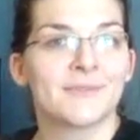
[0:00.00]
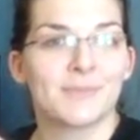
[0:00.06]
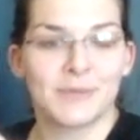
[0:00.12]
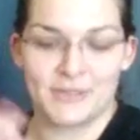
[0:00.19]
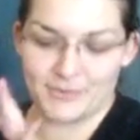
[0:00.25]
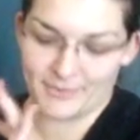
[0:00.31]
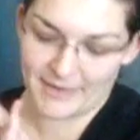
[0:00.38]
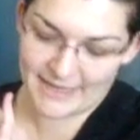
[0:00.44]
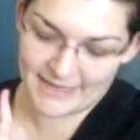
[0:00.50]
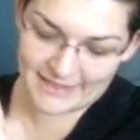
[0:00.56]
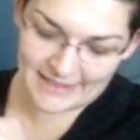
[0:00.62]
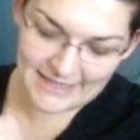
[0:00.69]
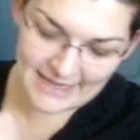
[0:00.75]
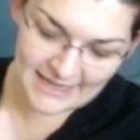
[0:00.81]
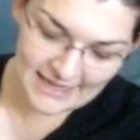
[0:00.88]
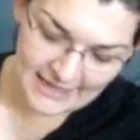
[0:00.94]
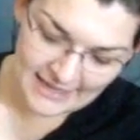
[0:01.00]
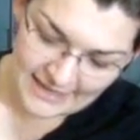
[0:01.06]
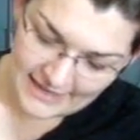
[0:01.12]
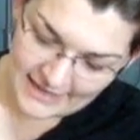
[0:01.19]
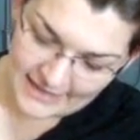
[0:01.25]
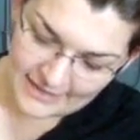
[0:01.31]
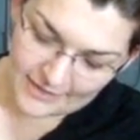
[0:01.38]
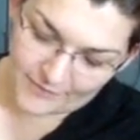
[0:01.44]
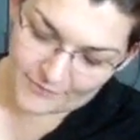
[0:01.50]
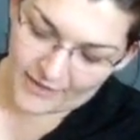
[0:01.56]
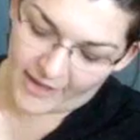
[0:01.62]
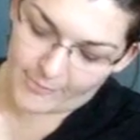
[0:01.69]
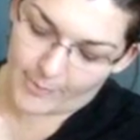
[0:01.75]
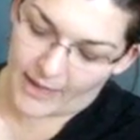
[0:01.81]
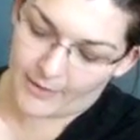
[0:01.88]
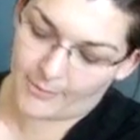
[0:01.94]
between the, the
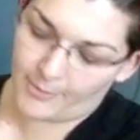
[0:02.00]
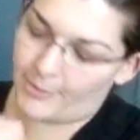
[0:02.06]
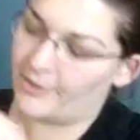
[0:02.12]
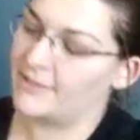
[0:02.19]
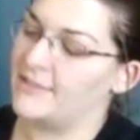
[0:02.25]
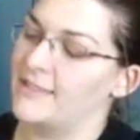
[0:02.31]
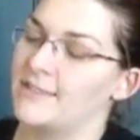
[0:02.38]
five pattern books.